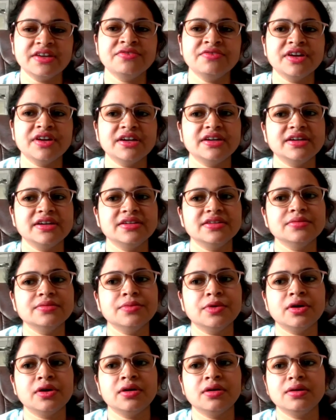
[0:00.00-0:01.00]
and
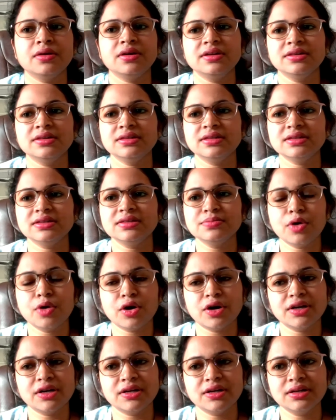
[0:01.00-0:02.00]
validation in this
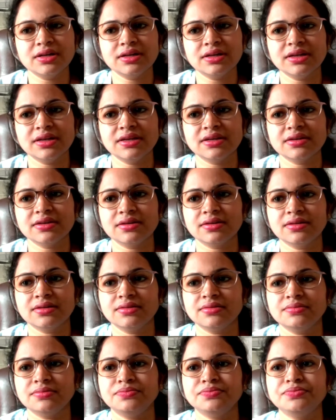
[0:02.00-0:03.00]

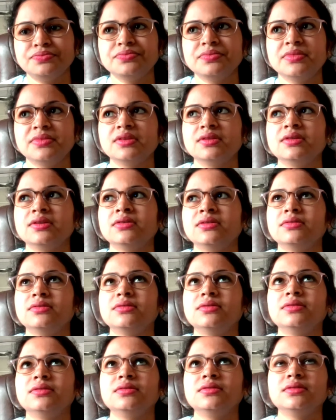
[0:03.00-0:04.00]
model,
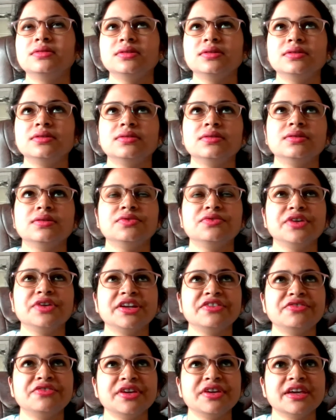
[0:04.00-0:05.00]
uh,
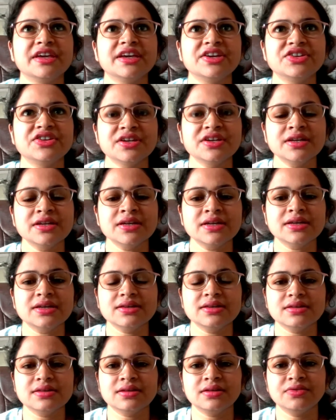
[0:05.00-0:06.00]
verification,
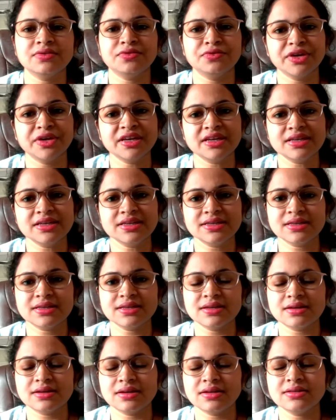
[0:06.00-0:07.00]
we
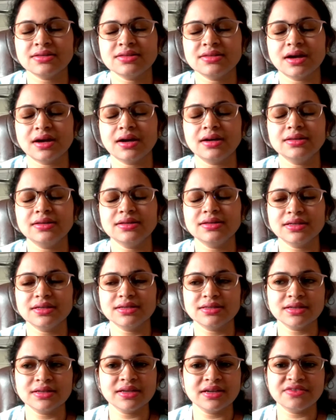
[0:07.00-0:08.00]
start the
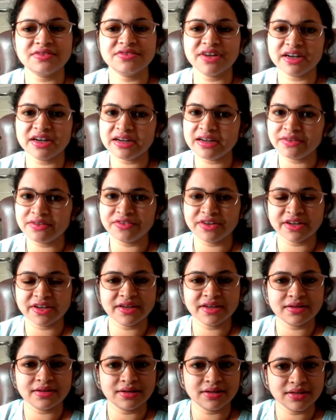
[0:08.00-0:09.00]
testing at
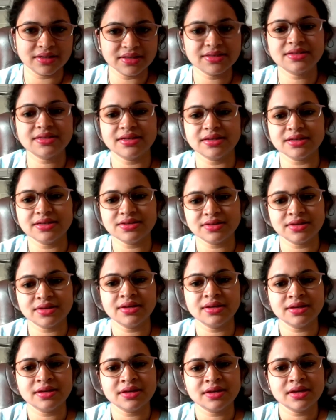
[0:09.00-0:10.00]
very early stage,
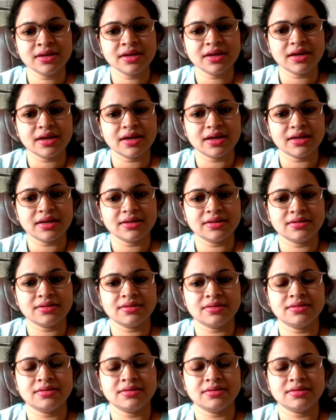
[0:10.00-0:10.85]
and